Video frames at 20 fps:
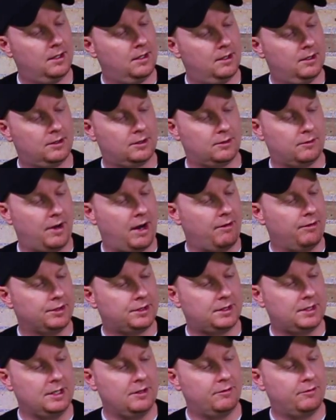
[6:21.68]
Survival
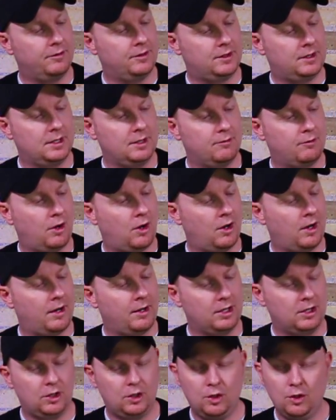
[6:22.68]
Seed Vault.
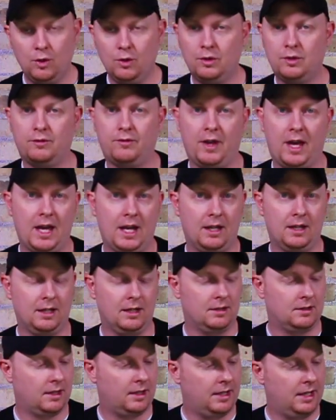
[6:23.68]
I'm a huge fan of
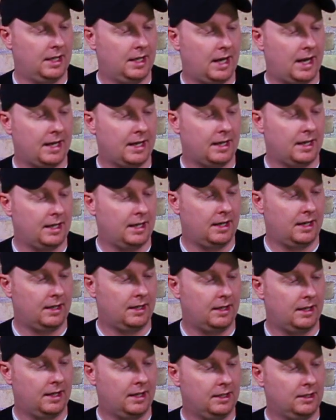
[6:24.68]
these, and
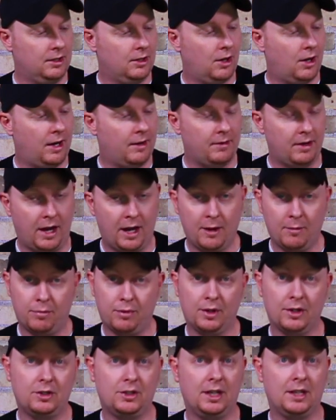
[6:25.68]
I
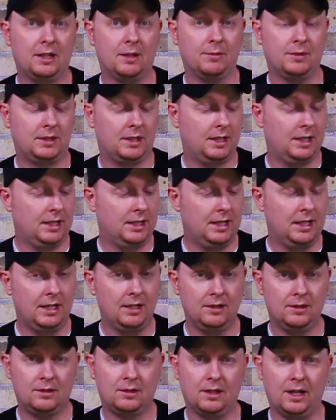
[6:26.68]
appreciate them sending
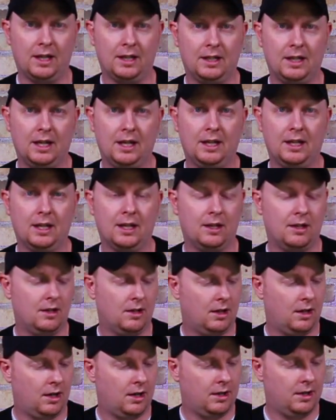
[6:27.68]
these and getting
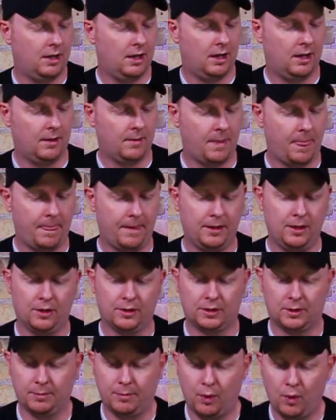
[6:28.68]
in
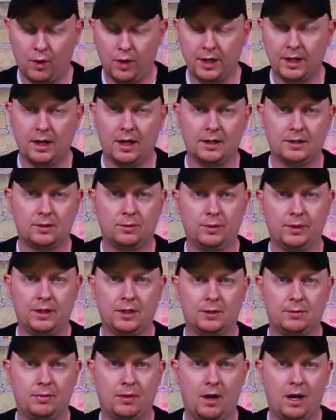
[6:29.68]
on supporting us with
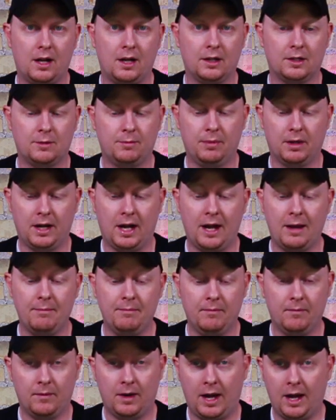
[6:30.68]
this product. But
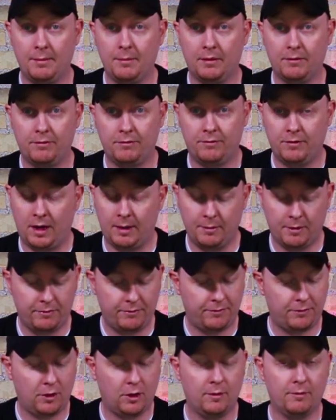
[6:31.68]
I'm a
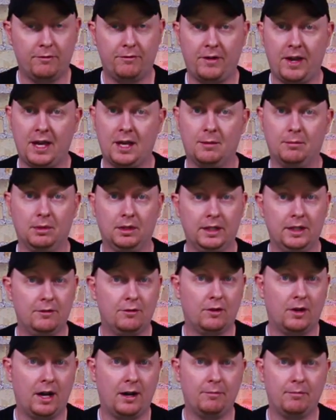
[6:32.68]
firm fan and
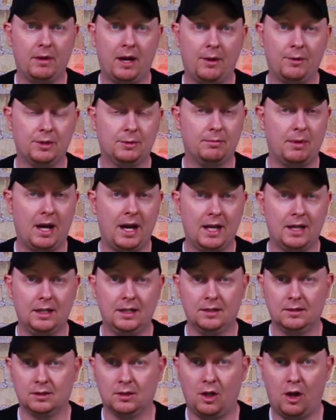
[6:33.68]
believer. I was buying
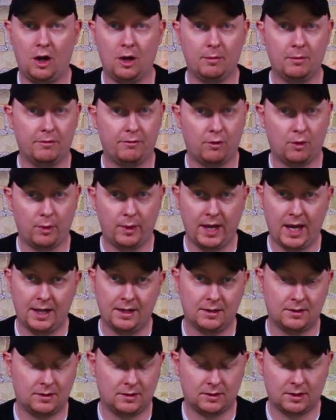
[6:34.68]
these long before we
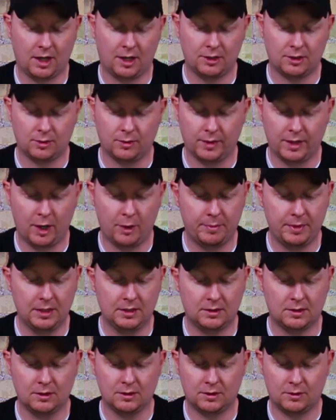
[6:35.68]
had this discussion with
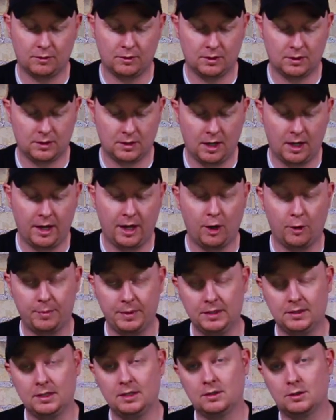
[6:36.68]

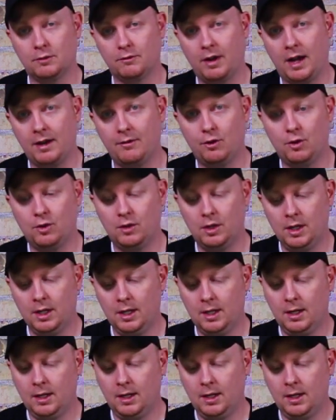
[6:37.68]
LPC Survival.